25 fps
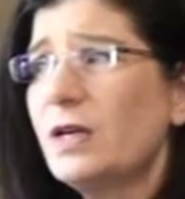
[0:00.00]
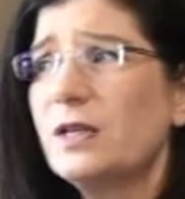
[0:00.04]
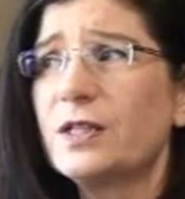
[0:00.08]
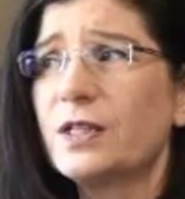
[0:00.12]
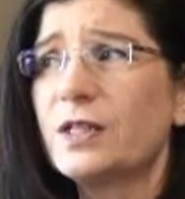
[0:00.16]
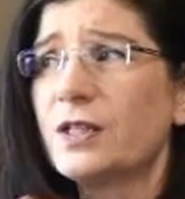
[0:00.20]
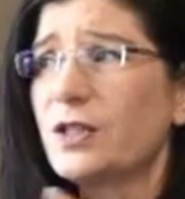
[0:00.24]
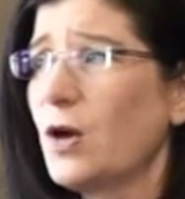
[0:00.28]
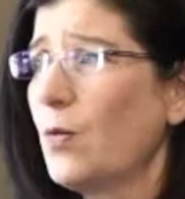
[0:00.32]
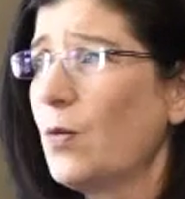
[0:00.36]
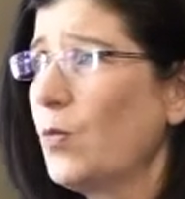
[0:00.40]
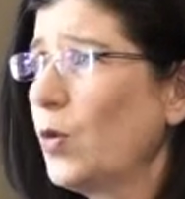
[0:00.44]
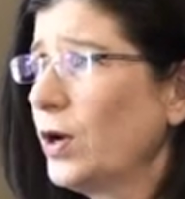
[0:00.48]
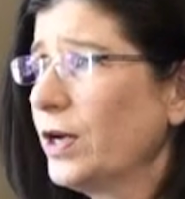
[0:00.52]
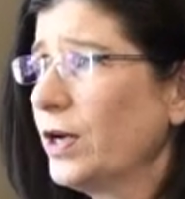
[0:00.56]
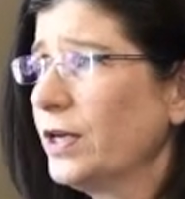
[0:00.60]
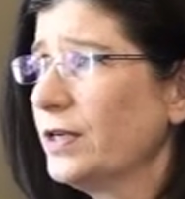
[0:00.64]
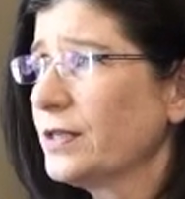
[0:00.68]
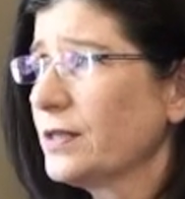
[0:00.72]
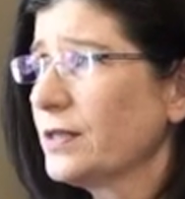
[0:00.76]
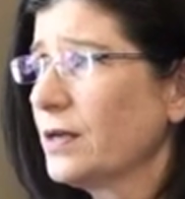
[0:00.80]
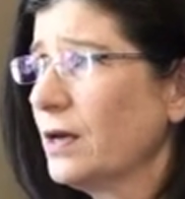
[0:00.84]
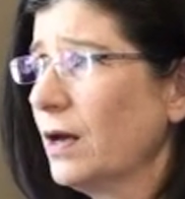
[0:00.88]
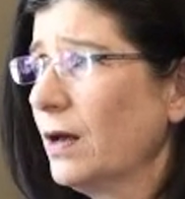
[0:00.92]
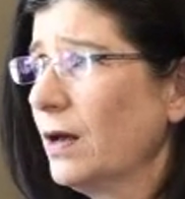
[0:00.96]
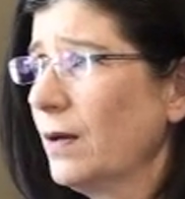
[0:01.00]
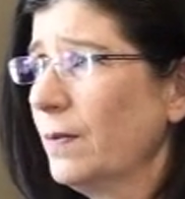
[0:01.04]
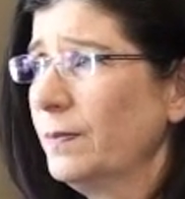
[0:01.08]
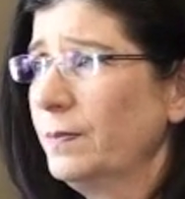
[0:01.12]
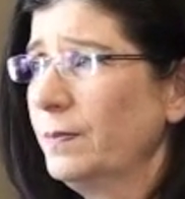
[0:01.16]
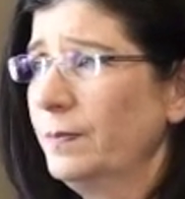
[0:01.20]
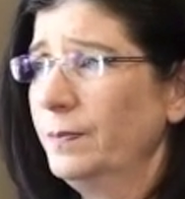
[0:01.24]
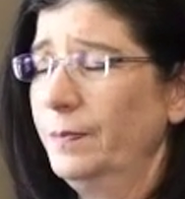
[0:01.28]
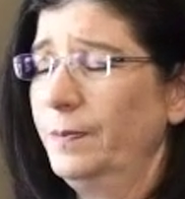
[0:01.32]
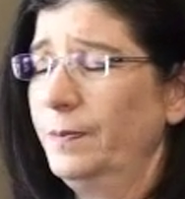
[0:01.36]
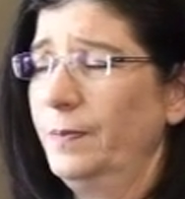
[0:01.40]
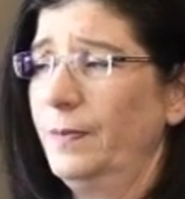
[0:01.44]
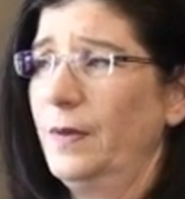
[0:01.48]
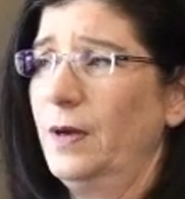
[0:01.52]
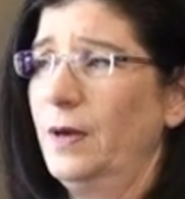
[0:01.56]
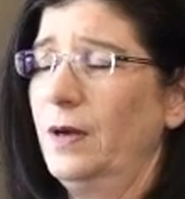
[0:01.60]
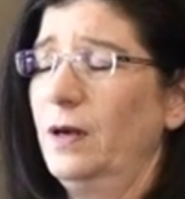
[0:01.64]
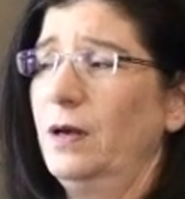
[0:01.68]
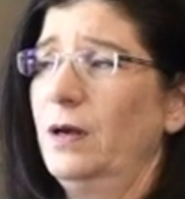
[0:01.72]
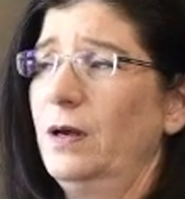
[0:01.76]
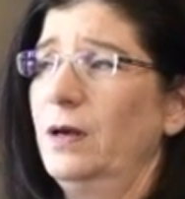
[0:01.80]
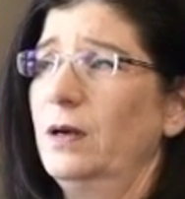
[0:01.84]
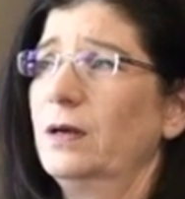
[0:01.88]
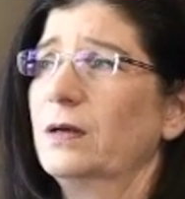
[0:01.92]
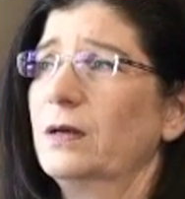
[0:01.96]
someone is
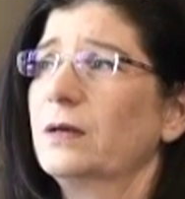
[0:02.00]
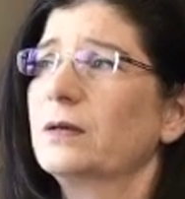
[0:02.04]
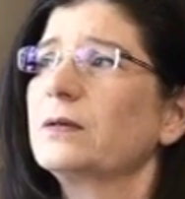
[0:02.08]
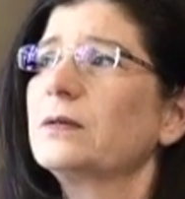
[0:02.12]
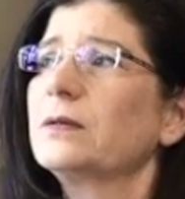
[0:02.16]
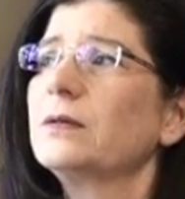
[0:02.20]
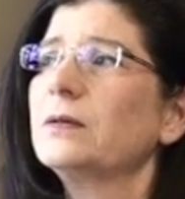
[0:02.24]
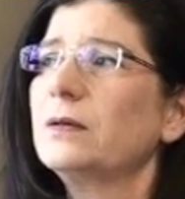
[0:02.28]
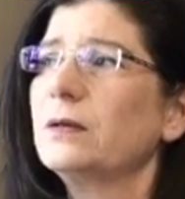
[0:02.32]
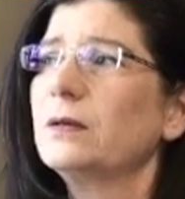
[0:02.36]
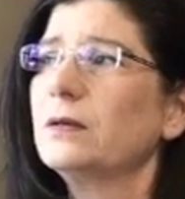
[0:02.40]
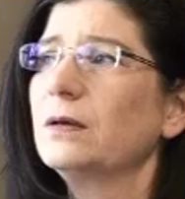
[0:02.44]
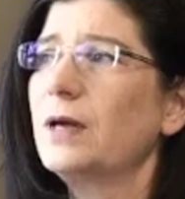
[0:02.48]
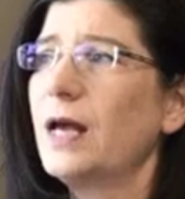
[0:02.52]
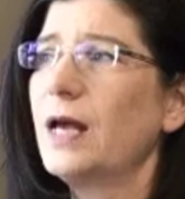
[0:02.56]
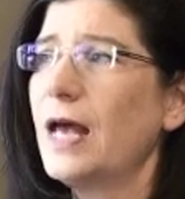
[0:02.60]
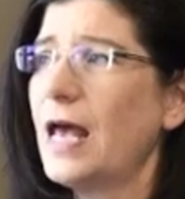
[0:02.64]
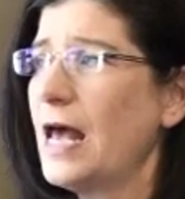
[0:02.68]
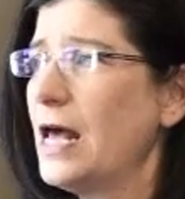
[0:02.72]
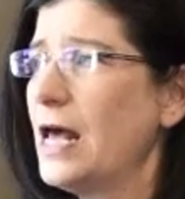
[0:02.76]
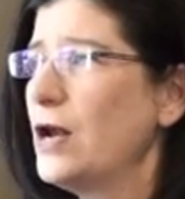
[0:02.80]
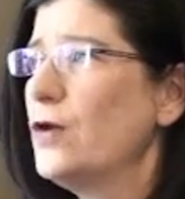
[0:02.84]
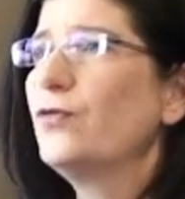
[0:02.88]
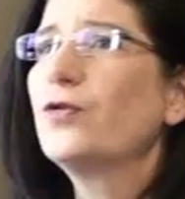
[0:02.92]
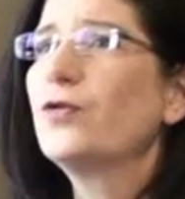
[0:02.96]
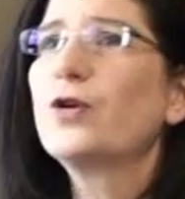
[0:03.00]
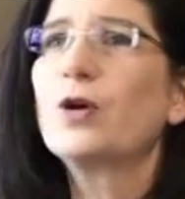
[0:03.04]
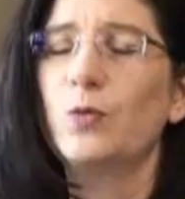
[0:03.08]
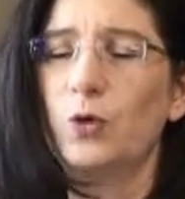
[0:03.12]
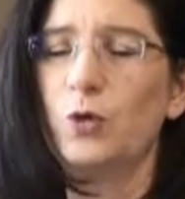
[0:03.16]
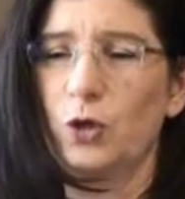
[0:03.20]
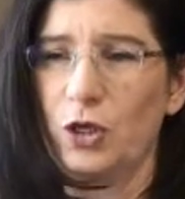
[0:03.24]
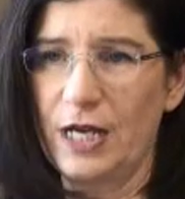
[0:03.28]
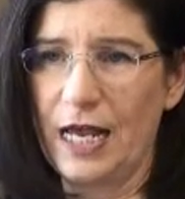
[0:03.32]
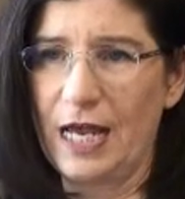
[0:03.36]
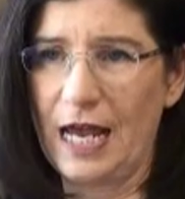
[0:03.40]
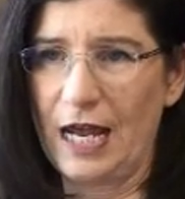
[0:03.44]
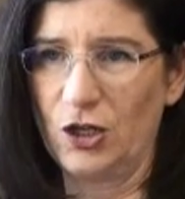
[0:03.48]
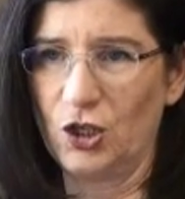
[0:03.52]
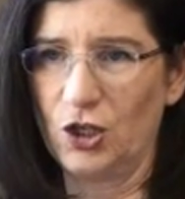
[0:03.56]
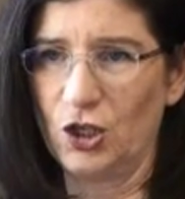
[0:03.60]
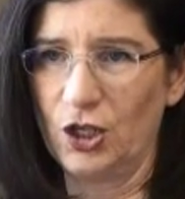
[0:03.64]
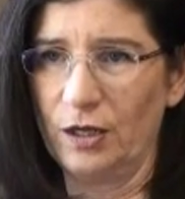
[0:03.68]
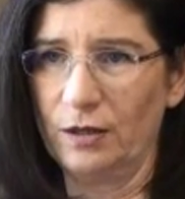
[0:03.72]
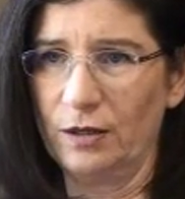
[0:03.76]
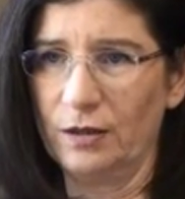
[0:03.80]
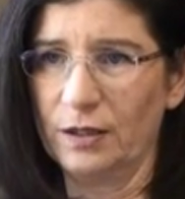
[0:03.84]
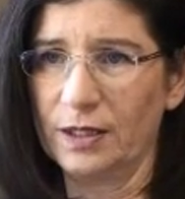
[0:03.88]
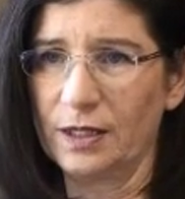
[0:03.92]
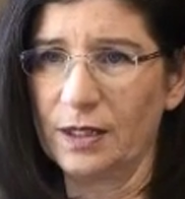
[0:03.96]
head of
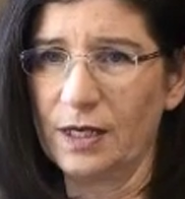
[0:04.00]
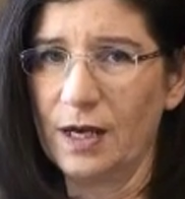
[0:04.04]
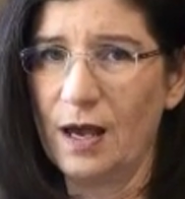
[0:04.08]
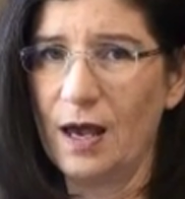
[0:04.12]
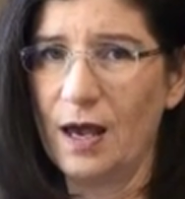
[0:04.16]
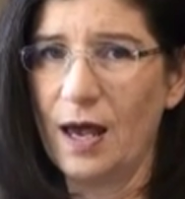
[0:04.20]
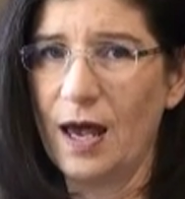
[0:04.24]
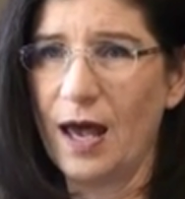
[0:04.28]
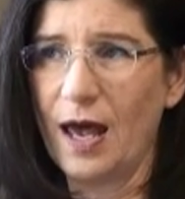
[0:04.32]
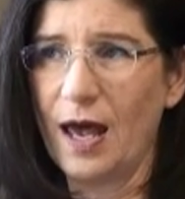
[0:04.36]
communications,